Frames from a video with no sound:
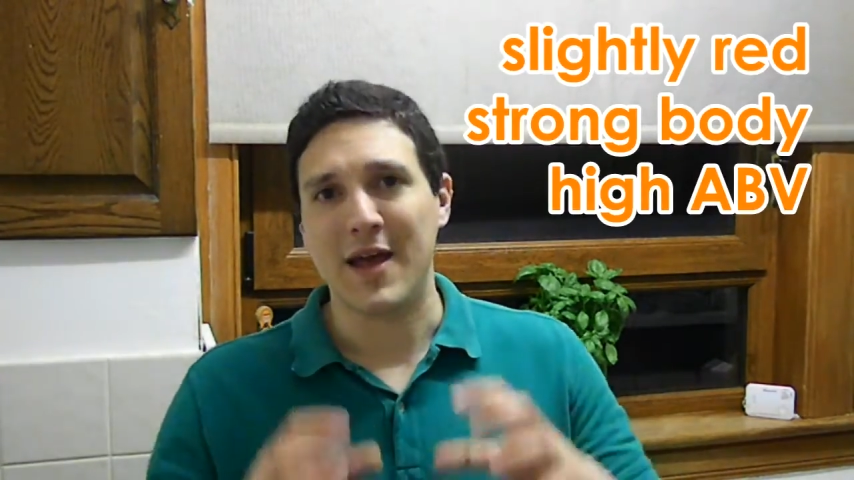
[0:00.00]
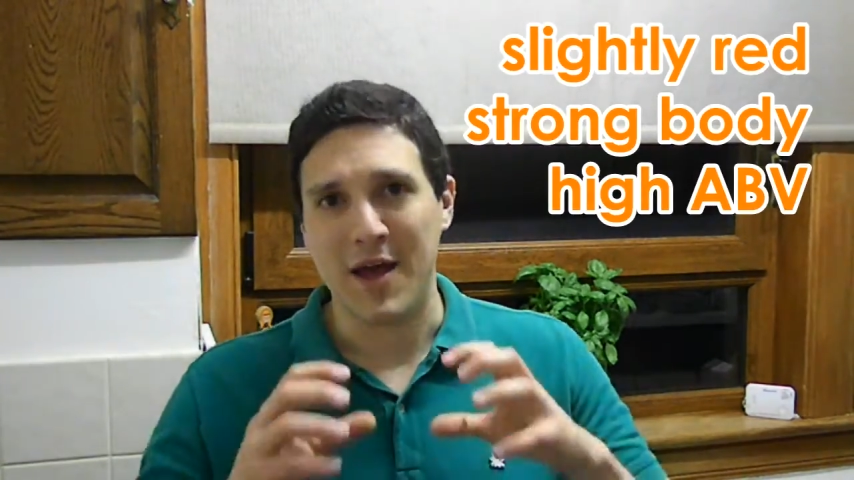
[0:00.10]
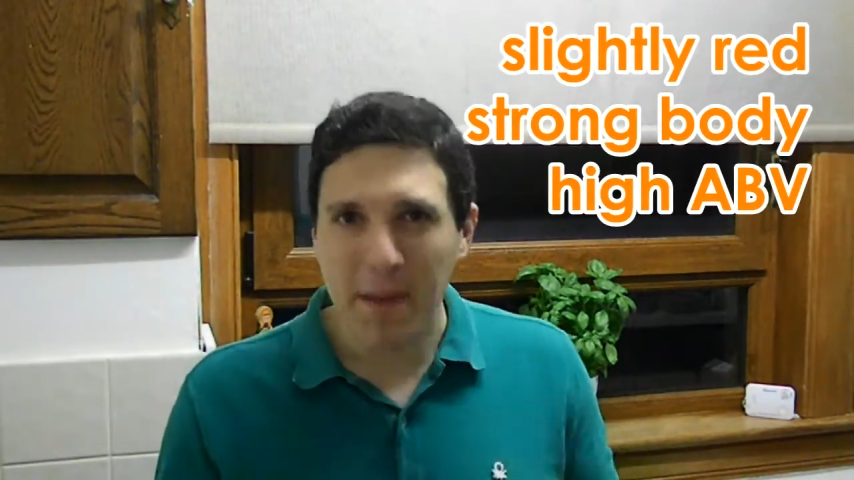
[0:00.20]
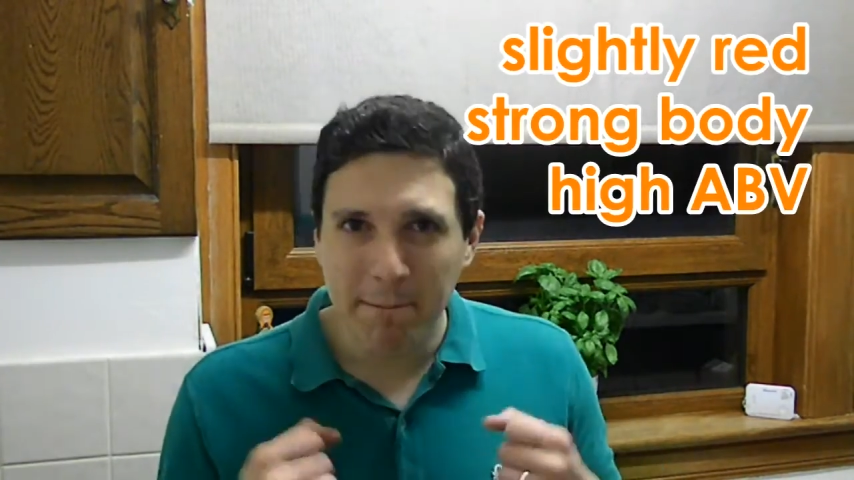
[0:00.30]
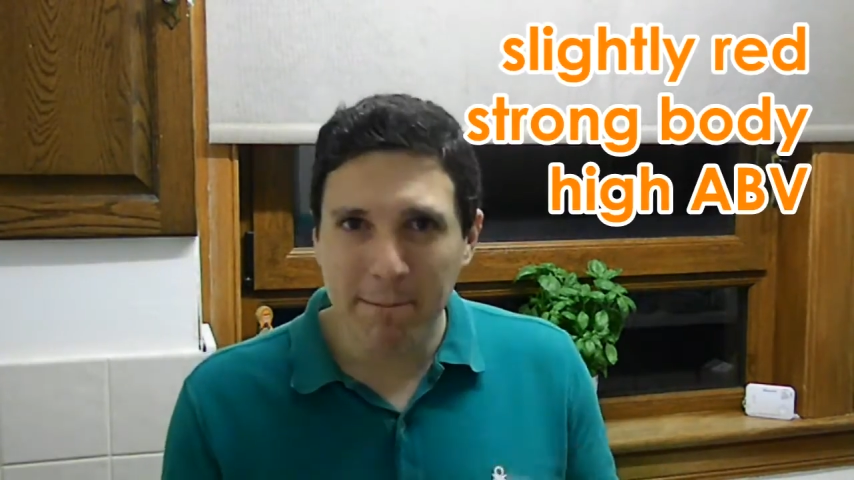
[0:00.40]

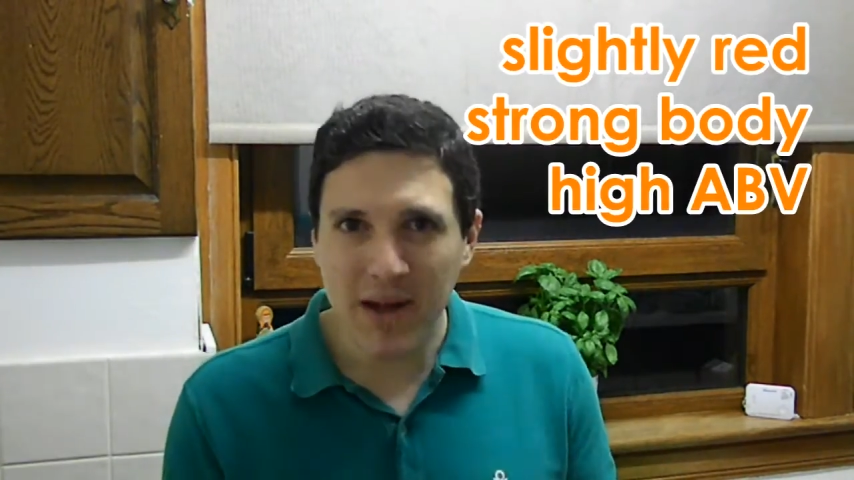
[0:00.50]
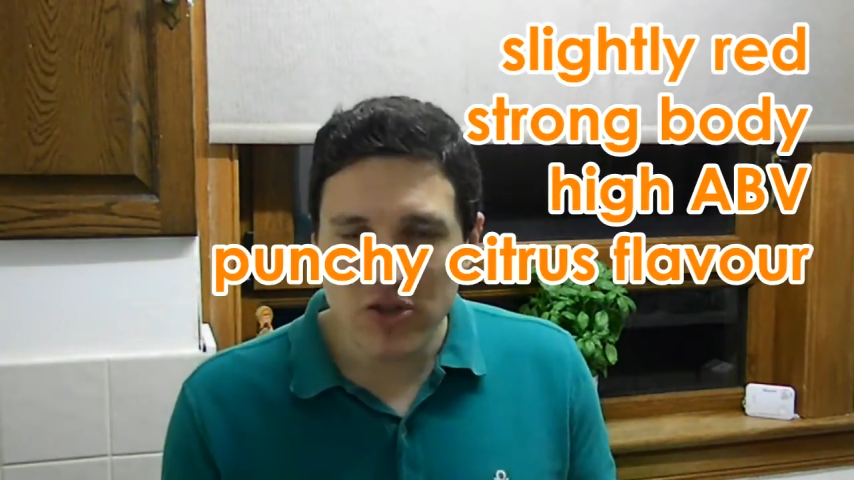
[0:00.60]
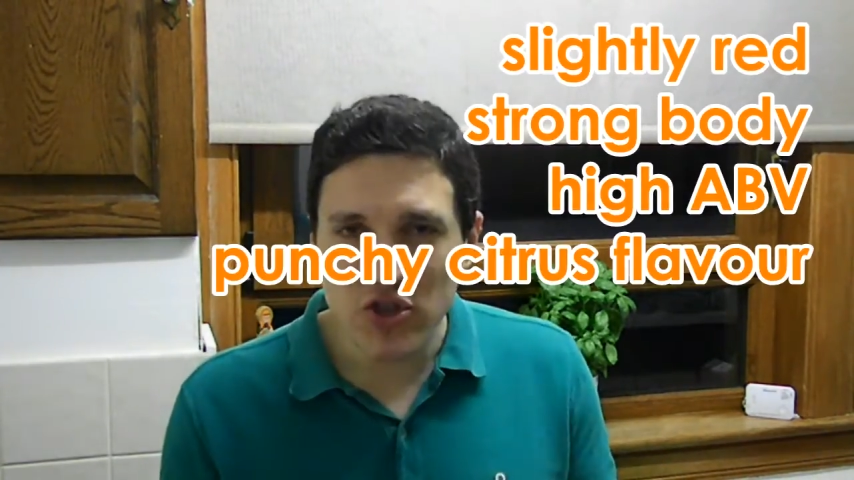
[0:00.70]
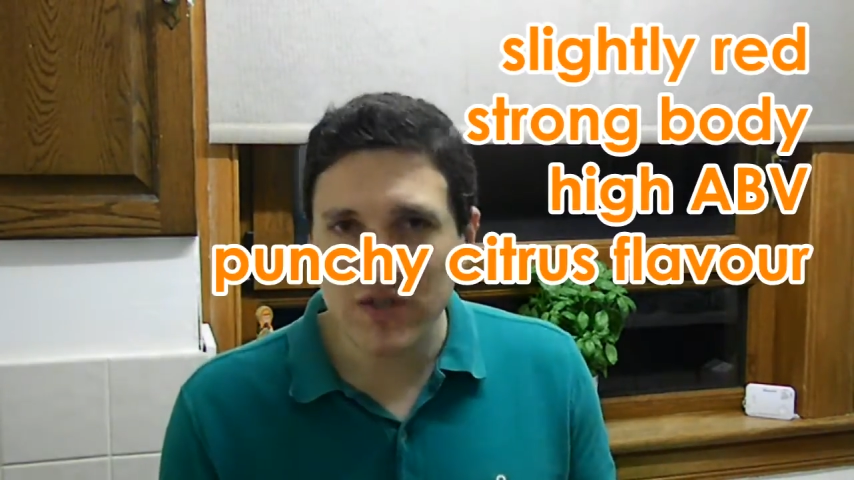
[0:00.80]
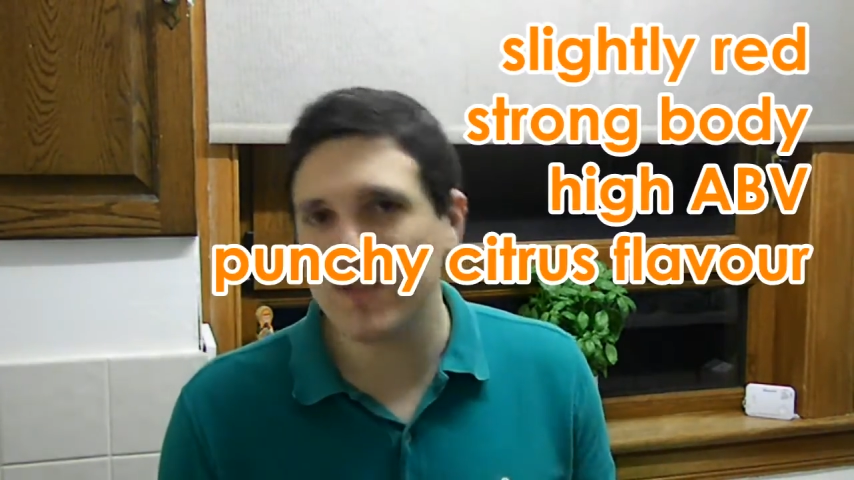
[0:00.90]
a
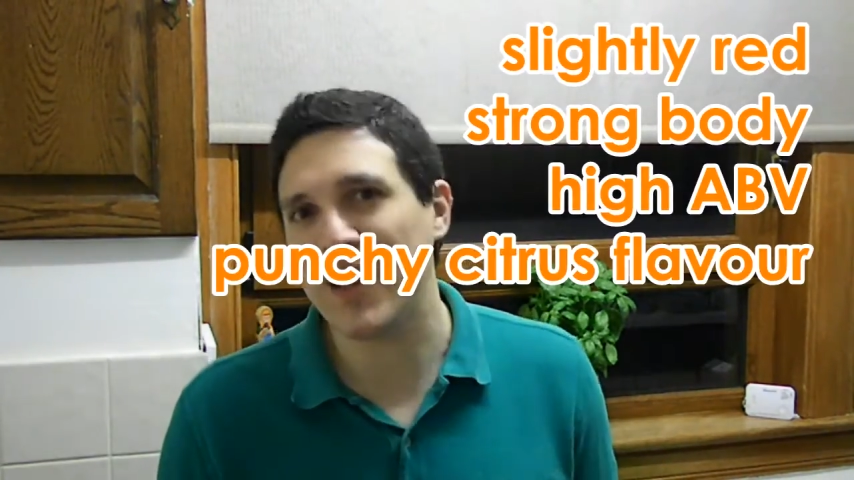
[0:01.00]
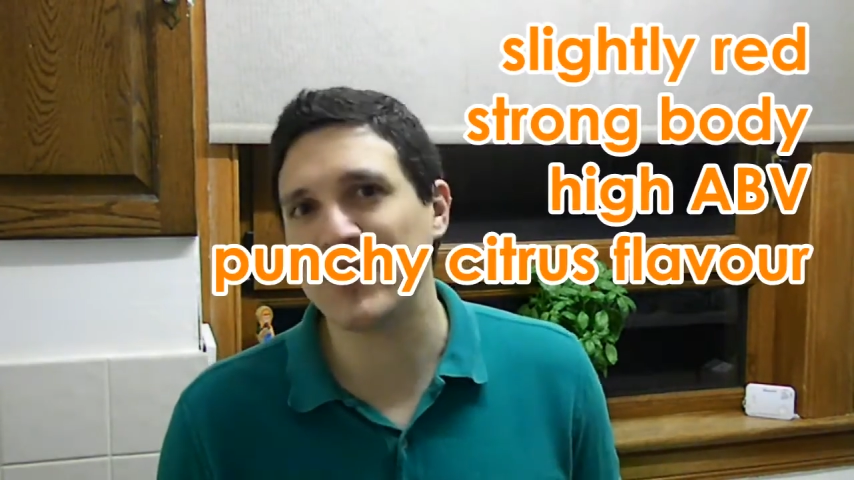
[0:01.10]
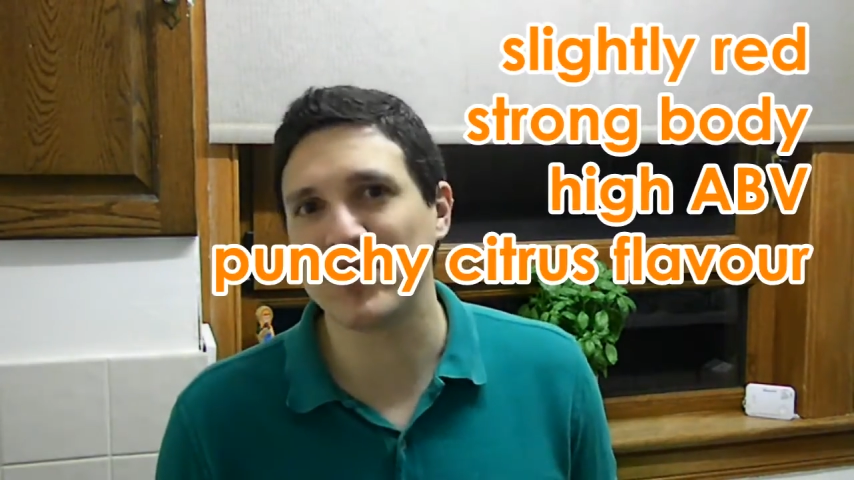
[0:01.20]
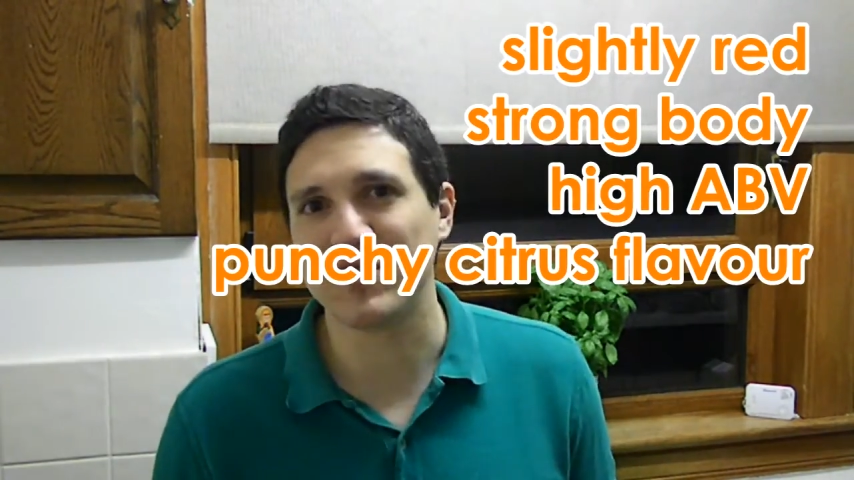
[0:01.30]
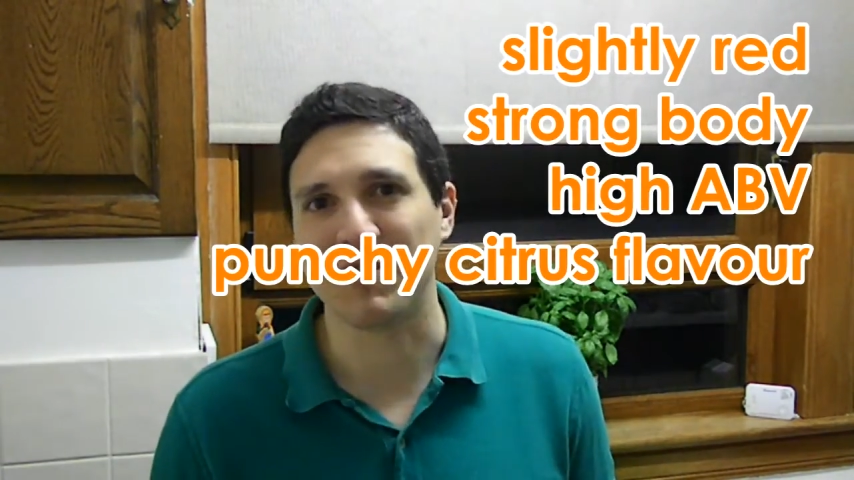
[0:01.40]
punchy
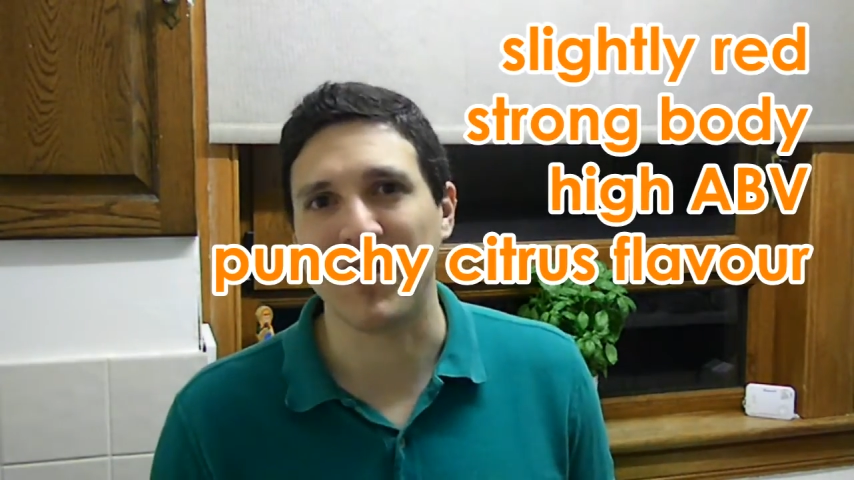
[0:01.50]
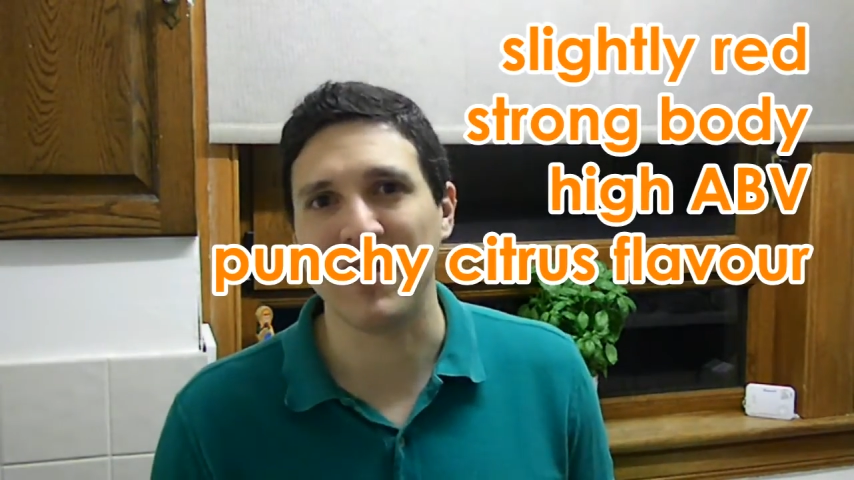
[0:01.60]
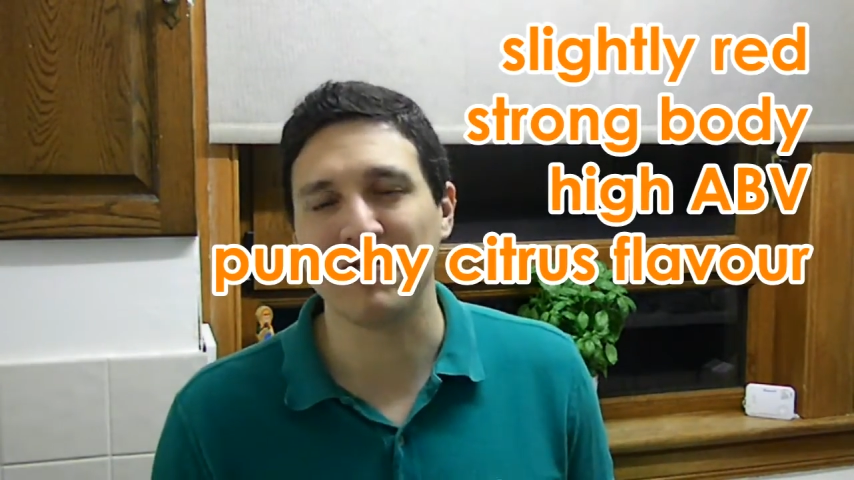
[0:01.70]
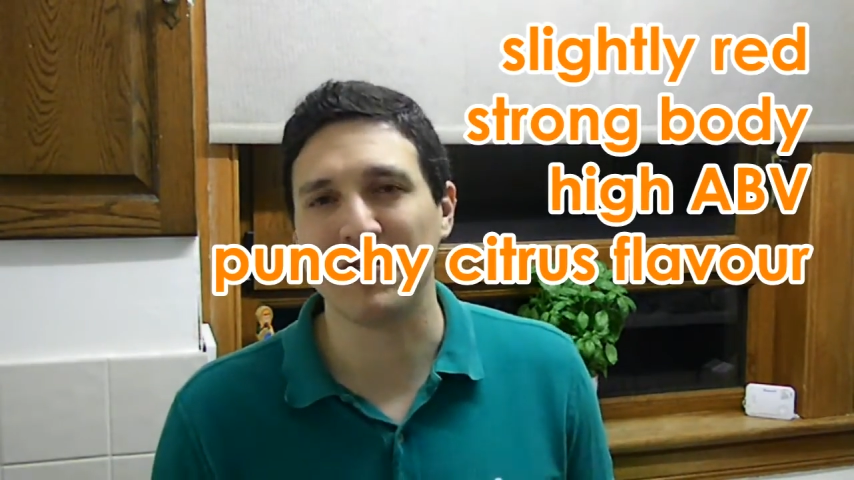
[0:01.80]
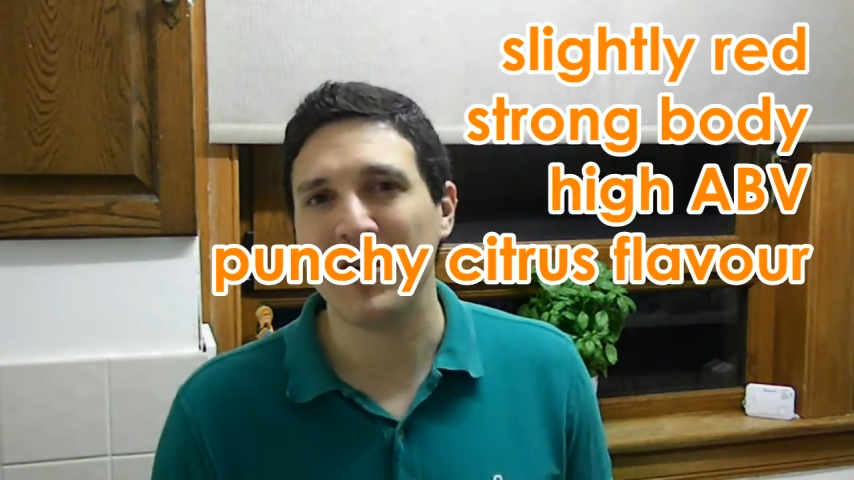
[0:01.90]
citrus
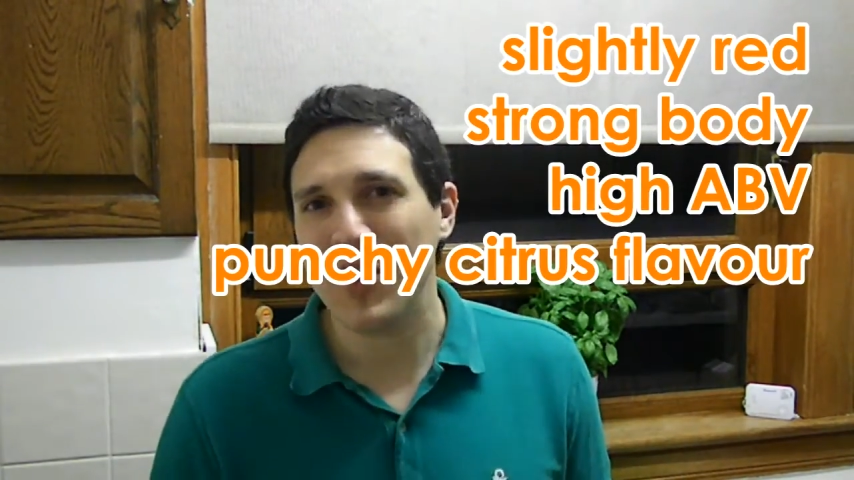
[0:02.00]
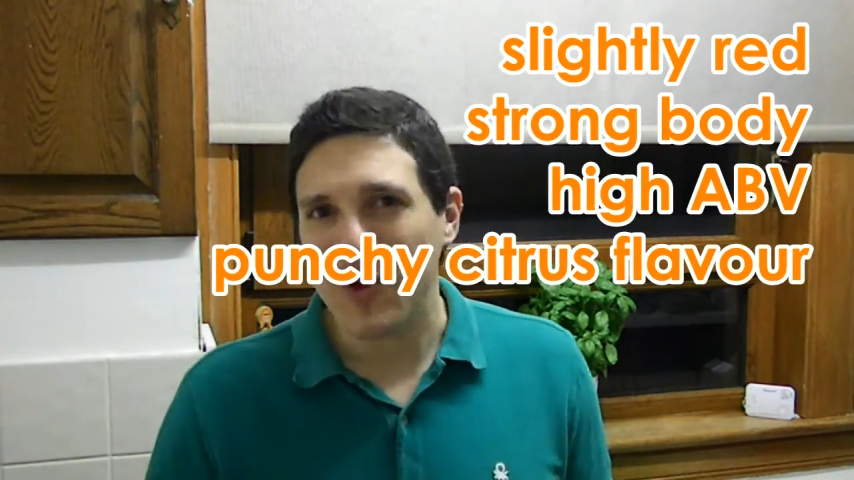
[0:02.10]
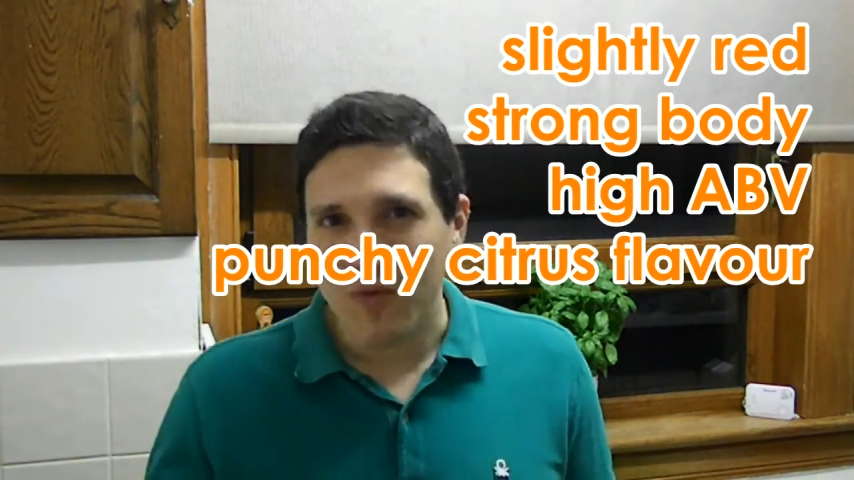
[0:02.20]
flavor